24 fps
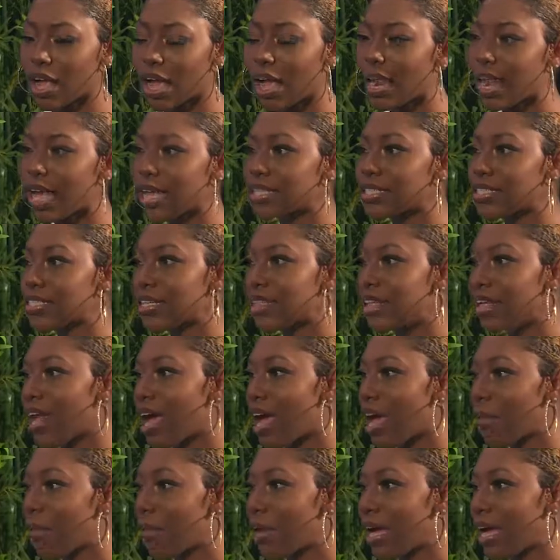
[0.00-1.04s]
I like to say that
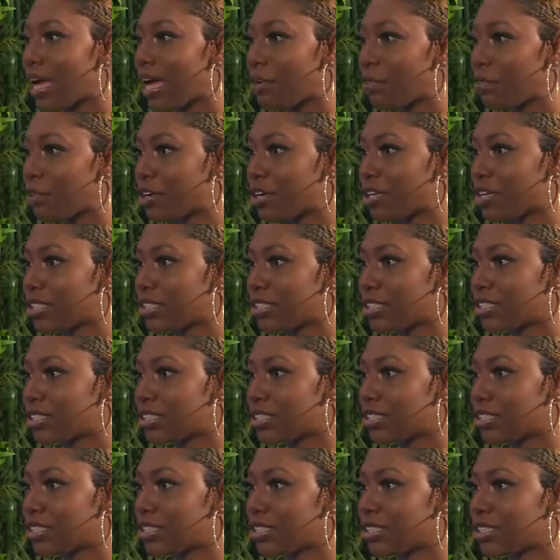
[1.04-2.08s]
I am a hybrid.
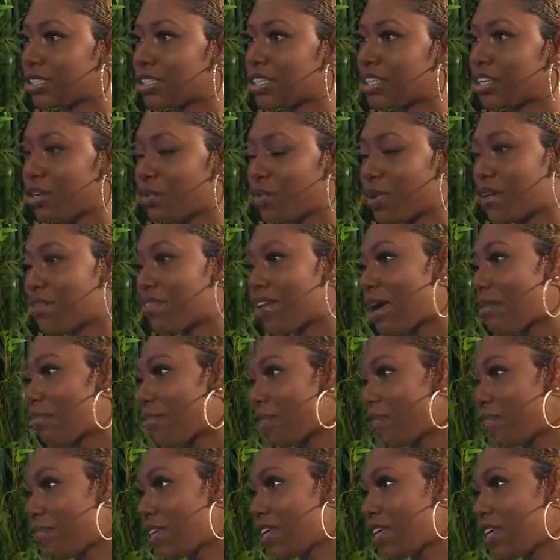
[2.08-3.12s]
You know, we have
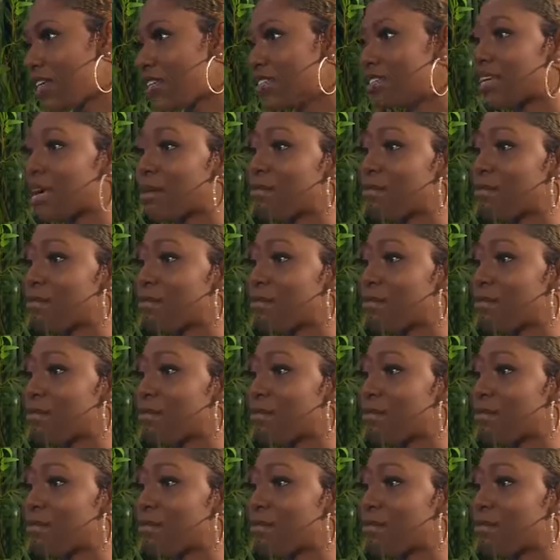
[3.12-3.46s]
hybrid vehicles.